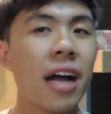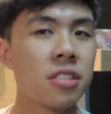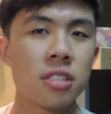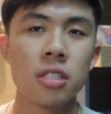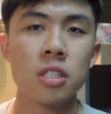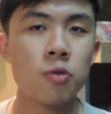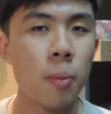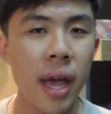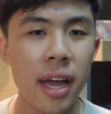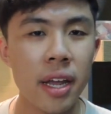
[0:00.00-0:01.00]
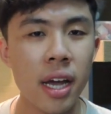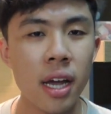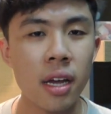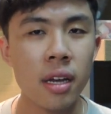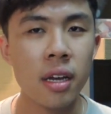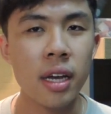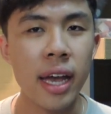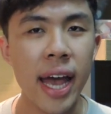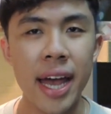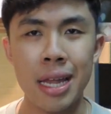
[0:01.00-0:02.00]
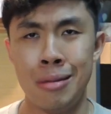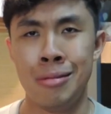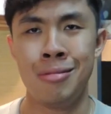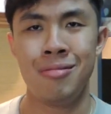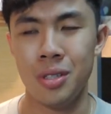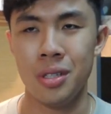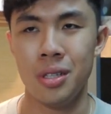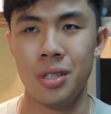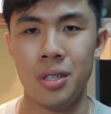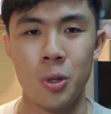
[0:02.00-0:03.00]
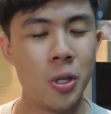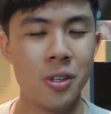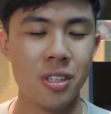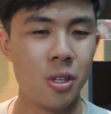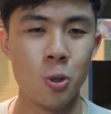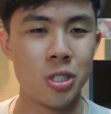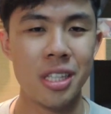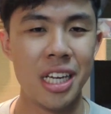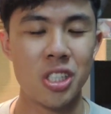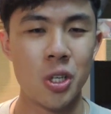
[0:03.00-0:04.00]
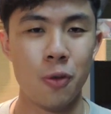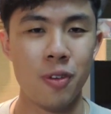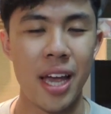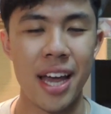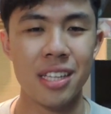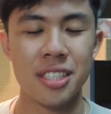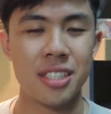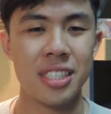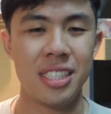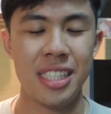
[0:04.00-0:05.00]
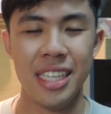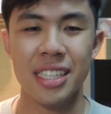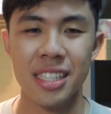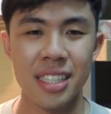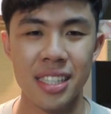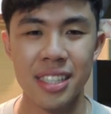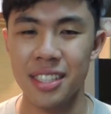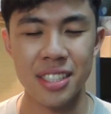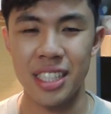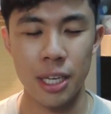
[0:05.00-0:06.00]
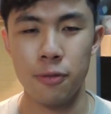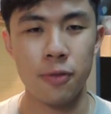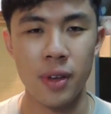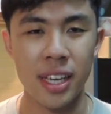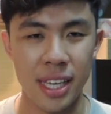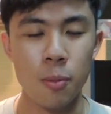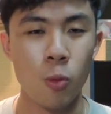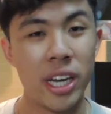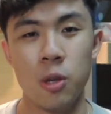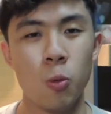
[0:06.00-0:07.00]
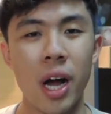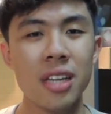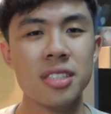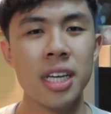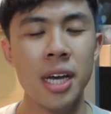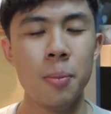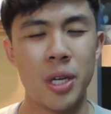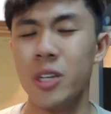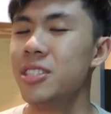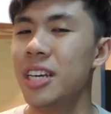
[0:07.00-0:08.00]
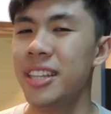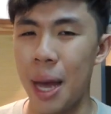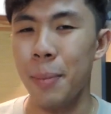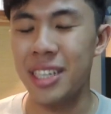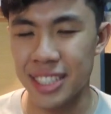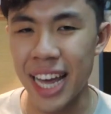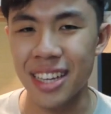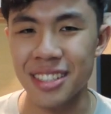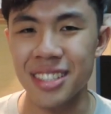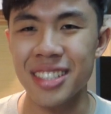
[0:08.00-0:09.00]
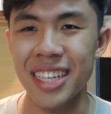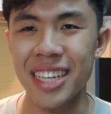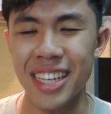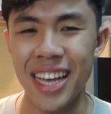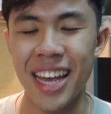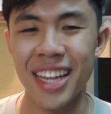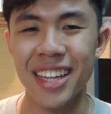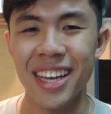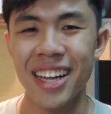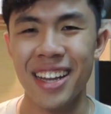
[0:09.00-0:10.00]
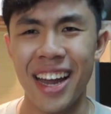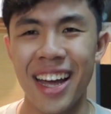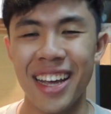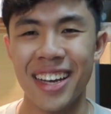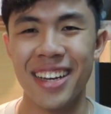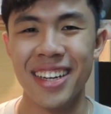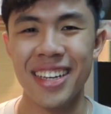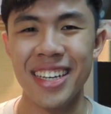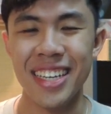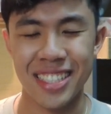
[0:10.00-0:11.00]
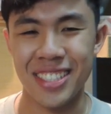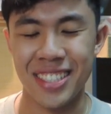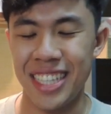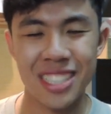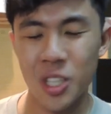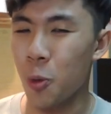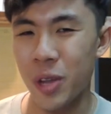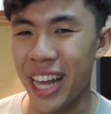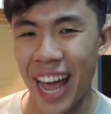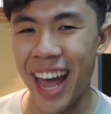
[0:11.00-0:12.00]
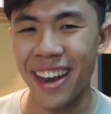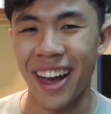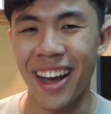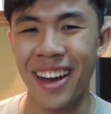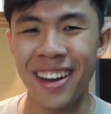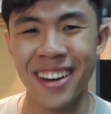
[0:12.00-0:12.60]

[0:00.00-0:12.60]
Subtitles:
answers from Hannah, and the hallucination of Hannah just doesn't give him what he wants, because that makes sense. In the end, like, that's not really Hannah.